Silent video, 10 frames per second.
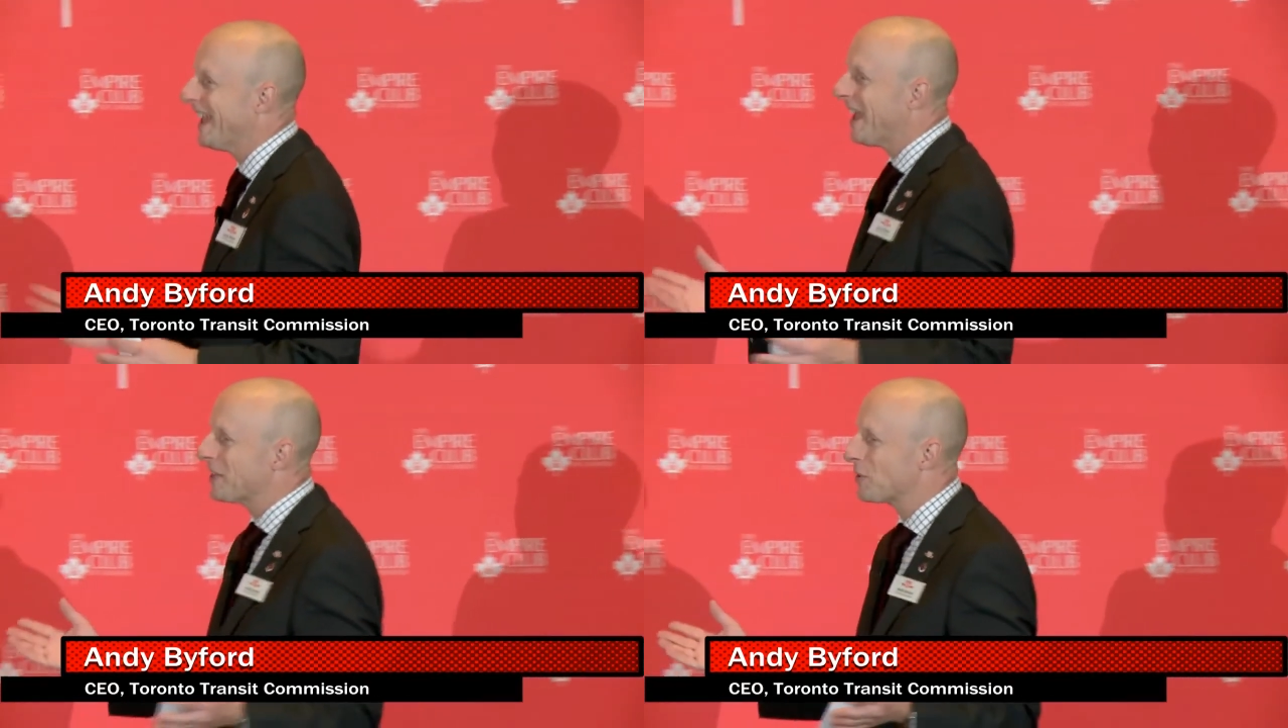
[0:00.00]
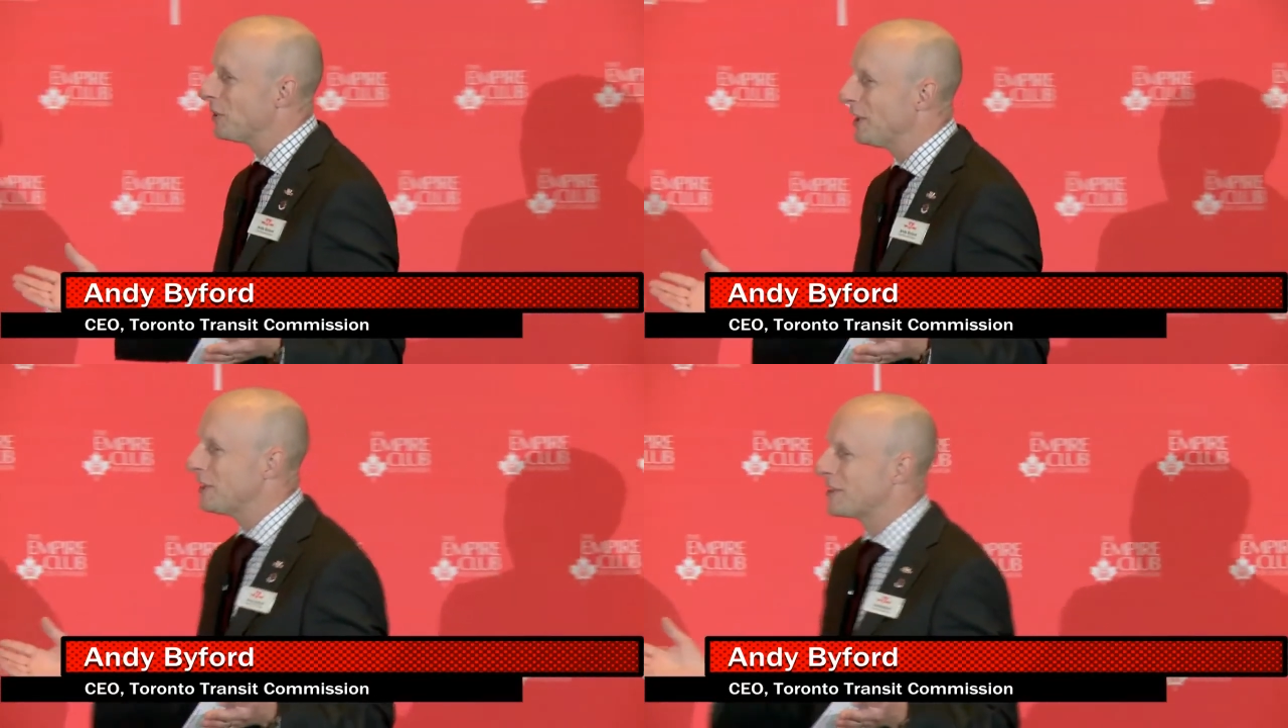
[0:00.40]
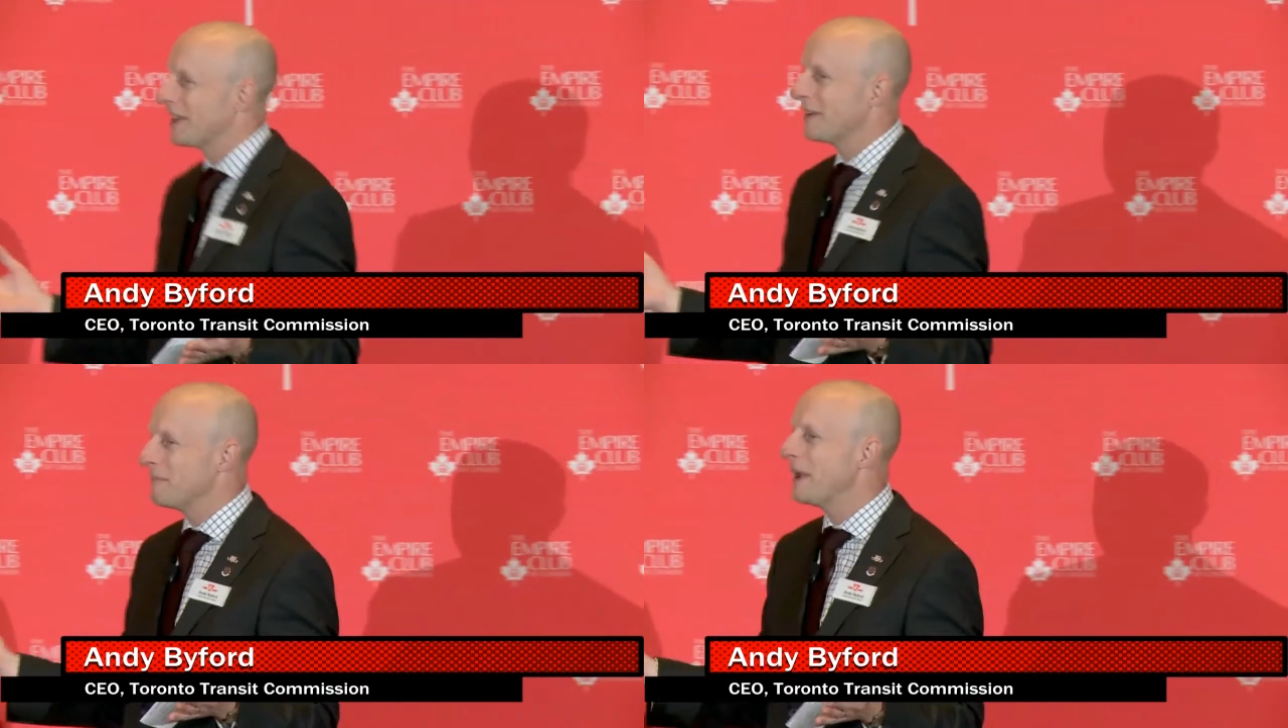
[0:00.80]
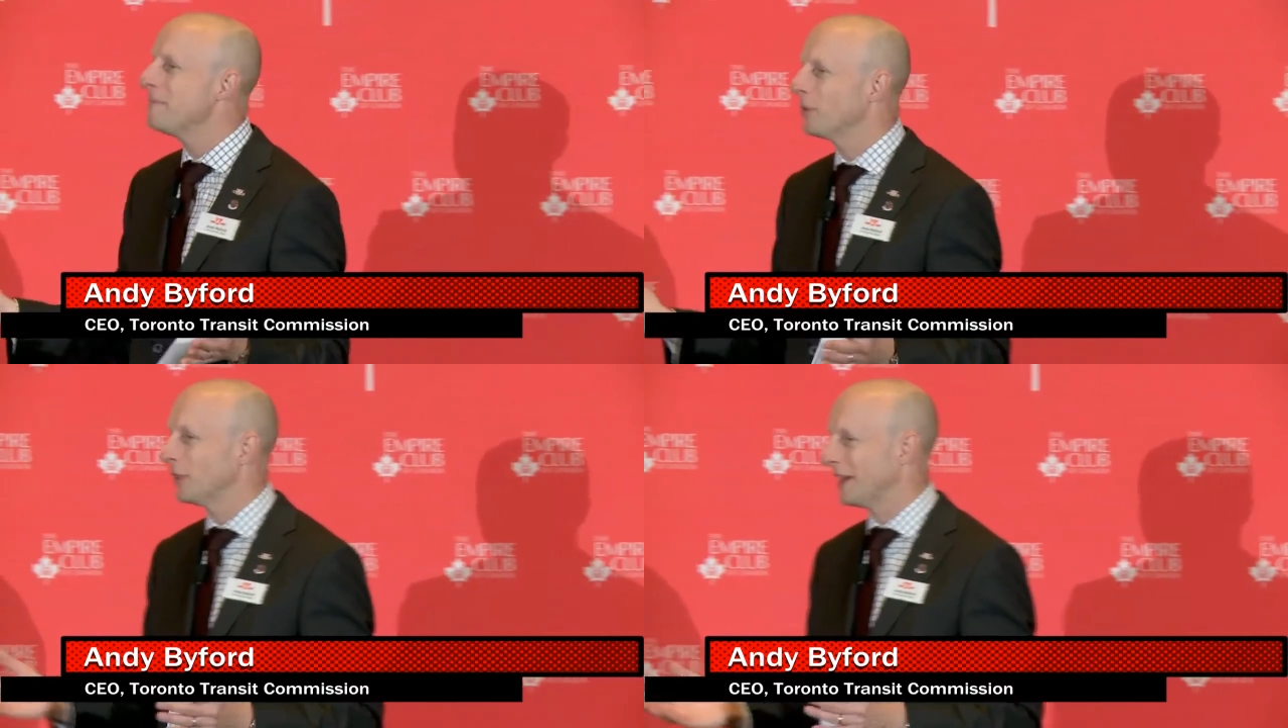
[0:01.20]
It's all these
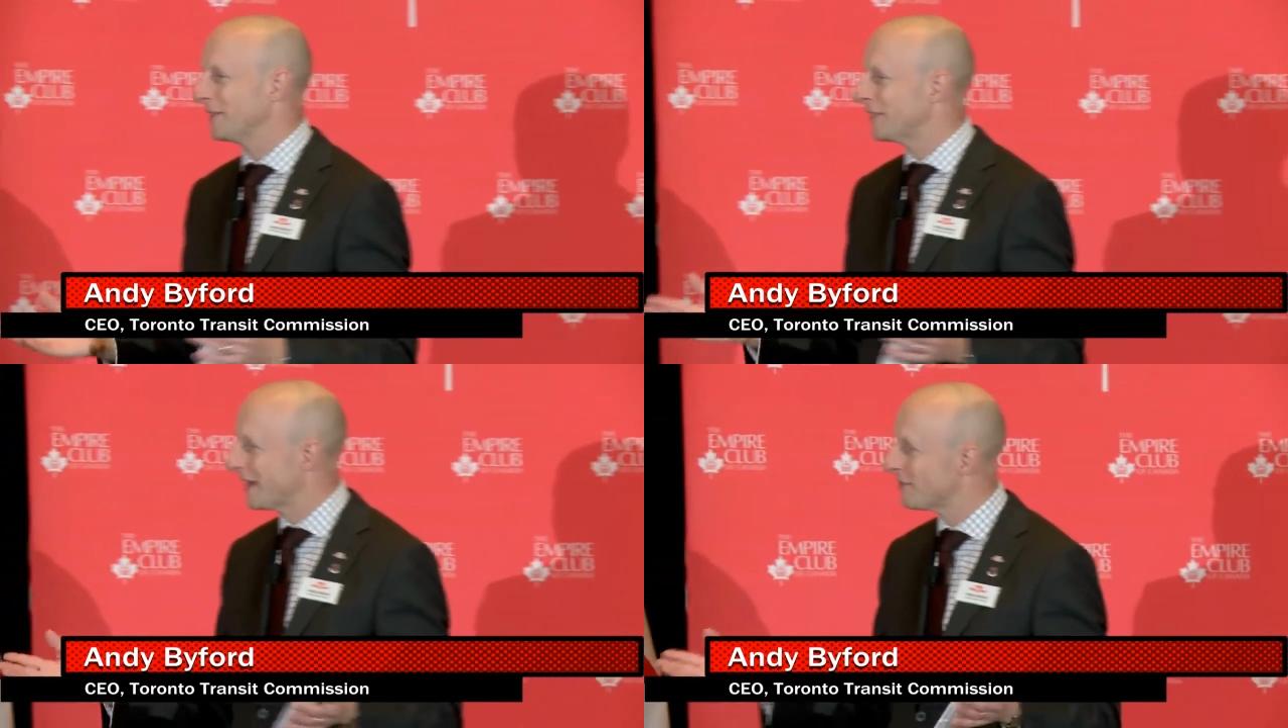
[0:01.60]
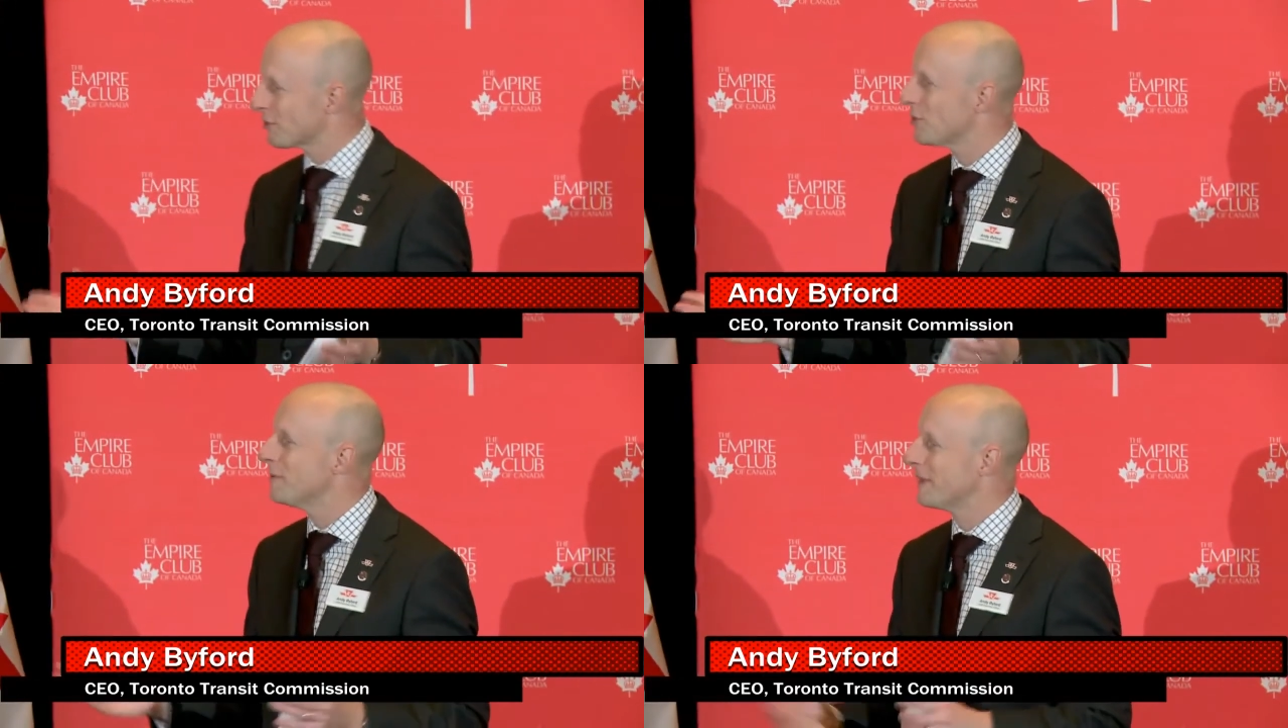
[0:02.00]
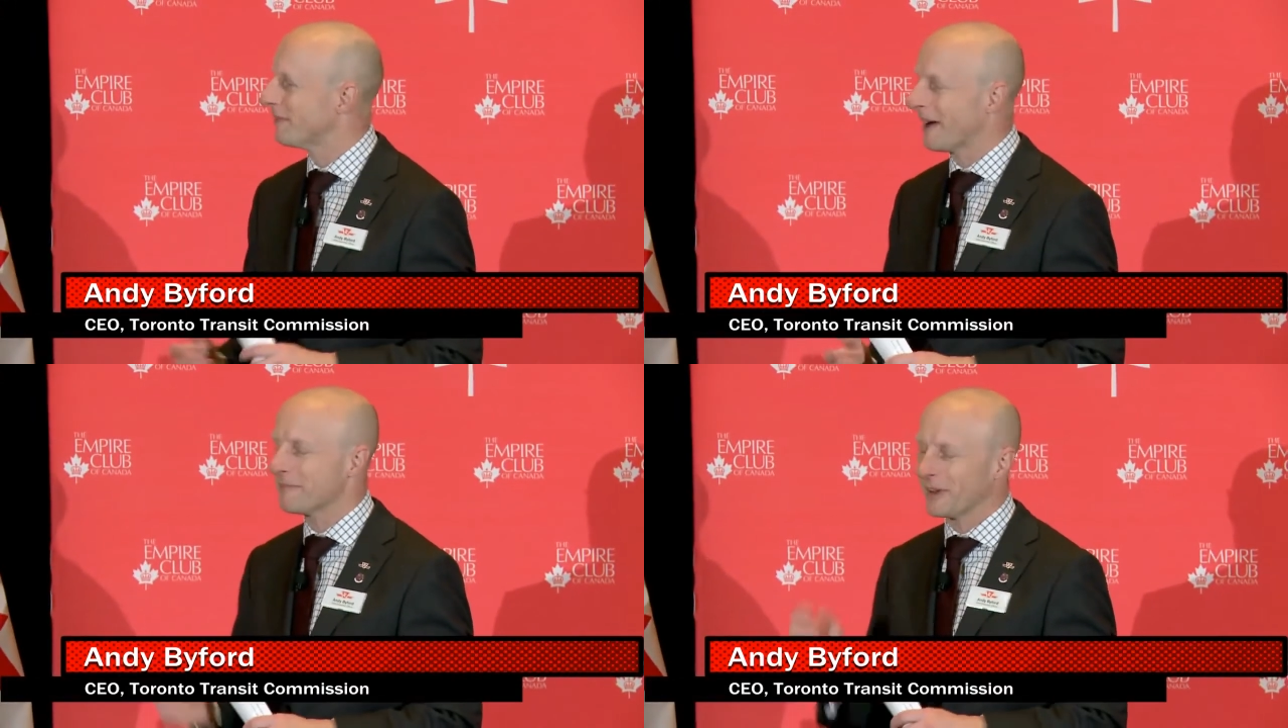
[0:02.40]
maple leaves, they threw me, right?